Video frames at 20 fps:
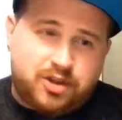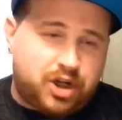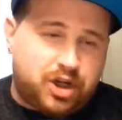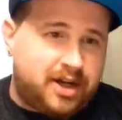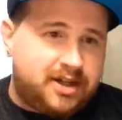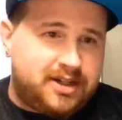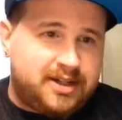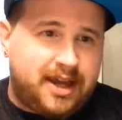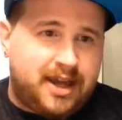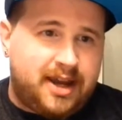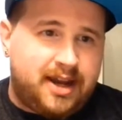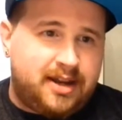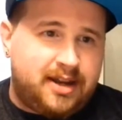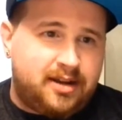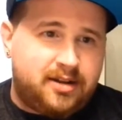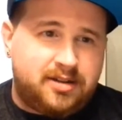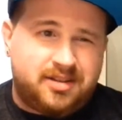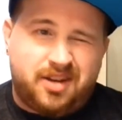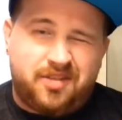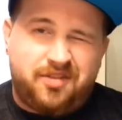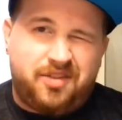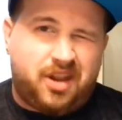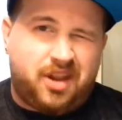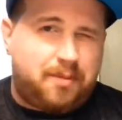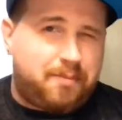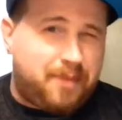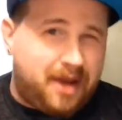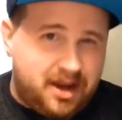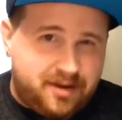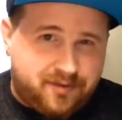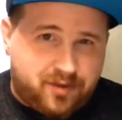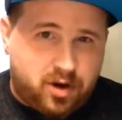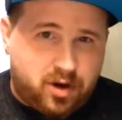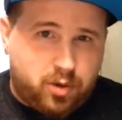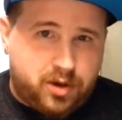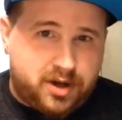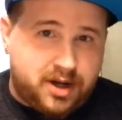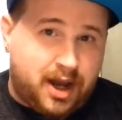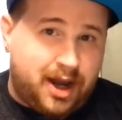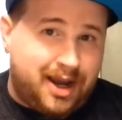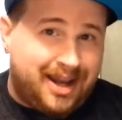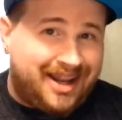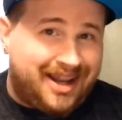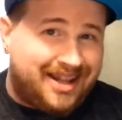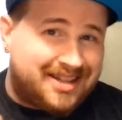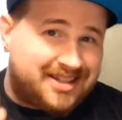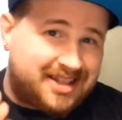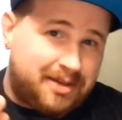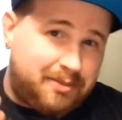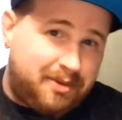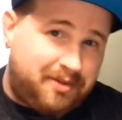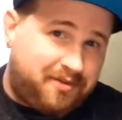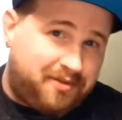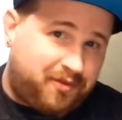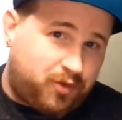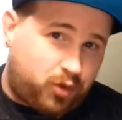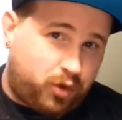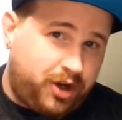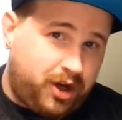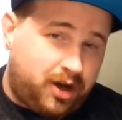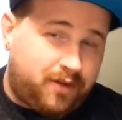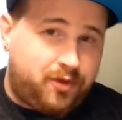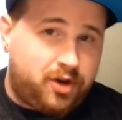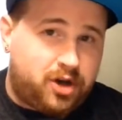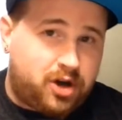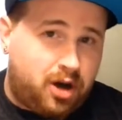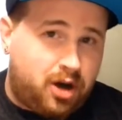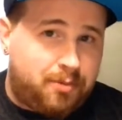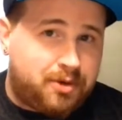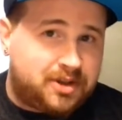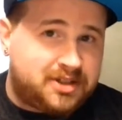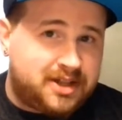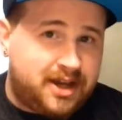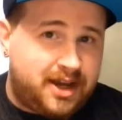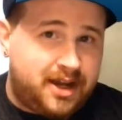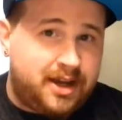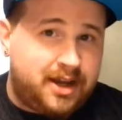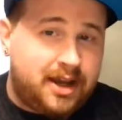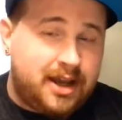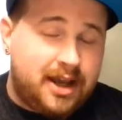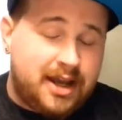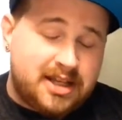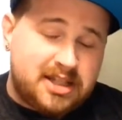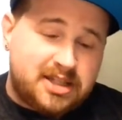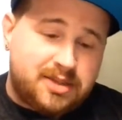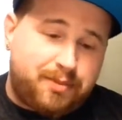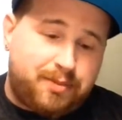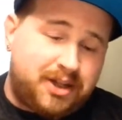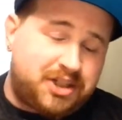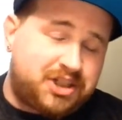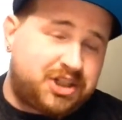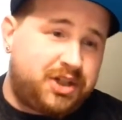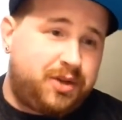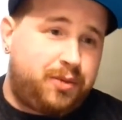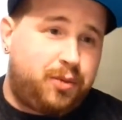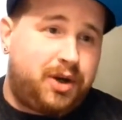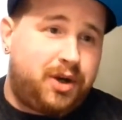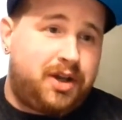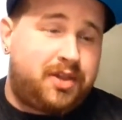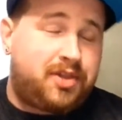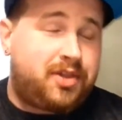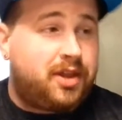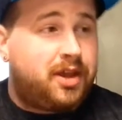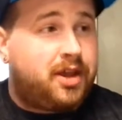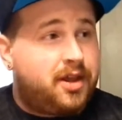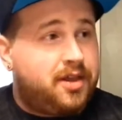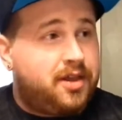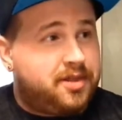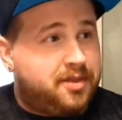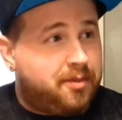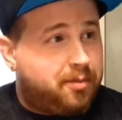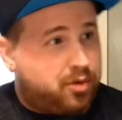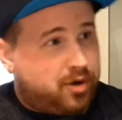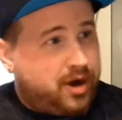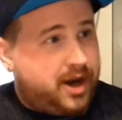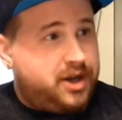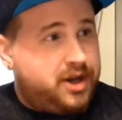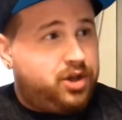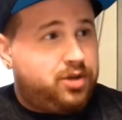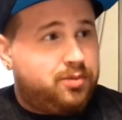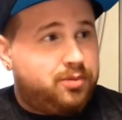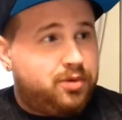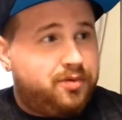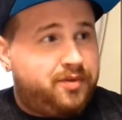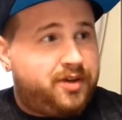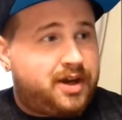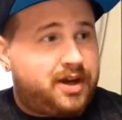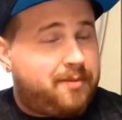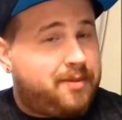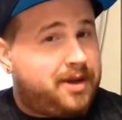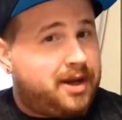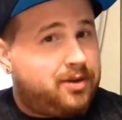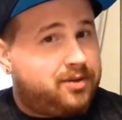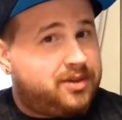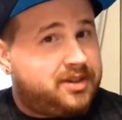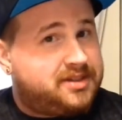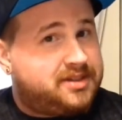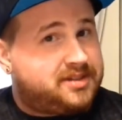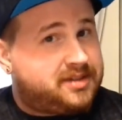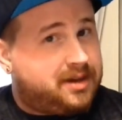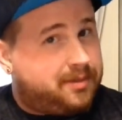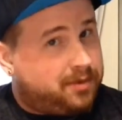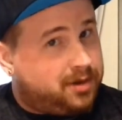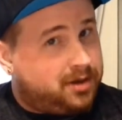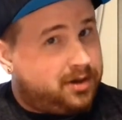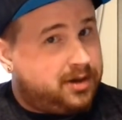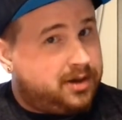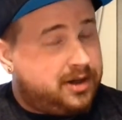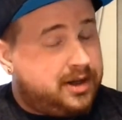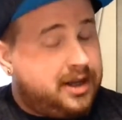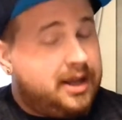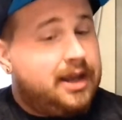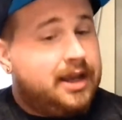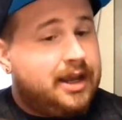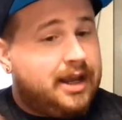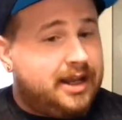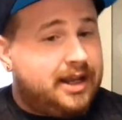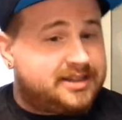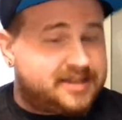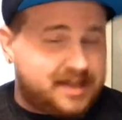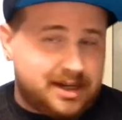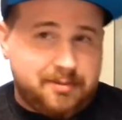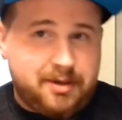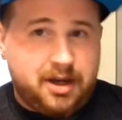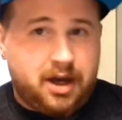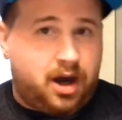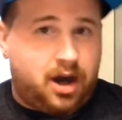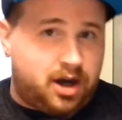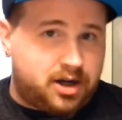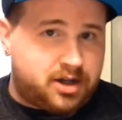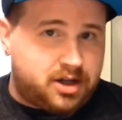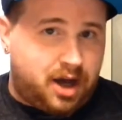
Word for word: tried to get it, didn't feel like paying for it or whatnot, it's going to be free on Free Comic Book Day, especially with the brand new movie coming out this summer. It's going to be a hot